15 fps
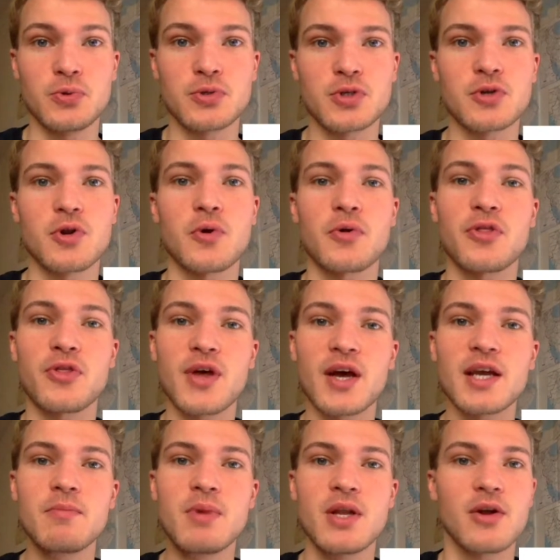So no
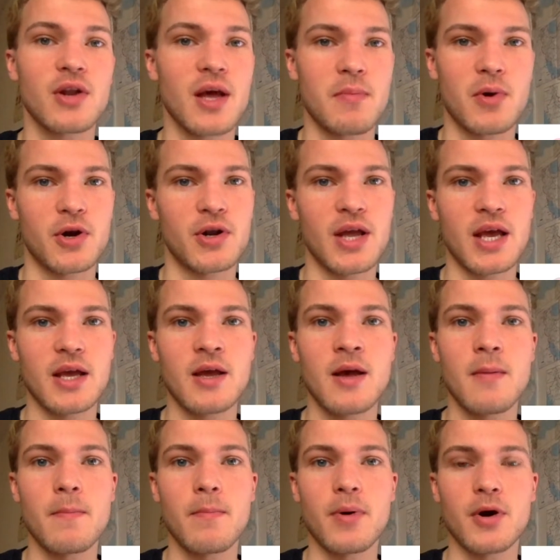thymine on mRNA,
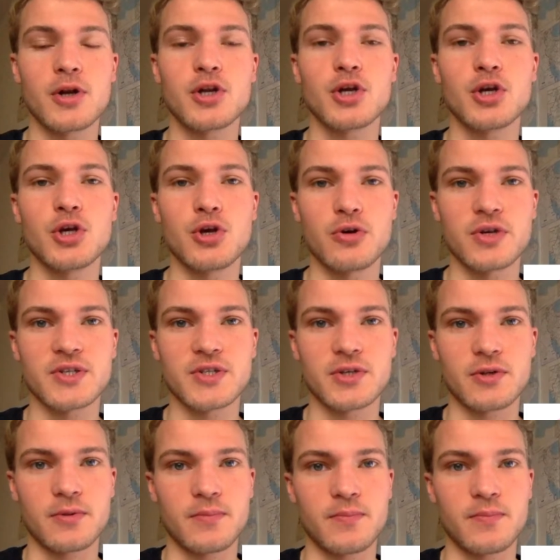but uracil.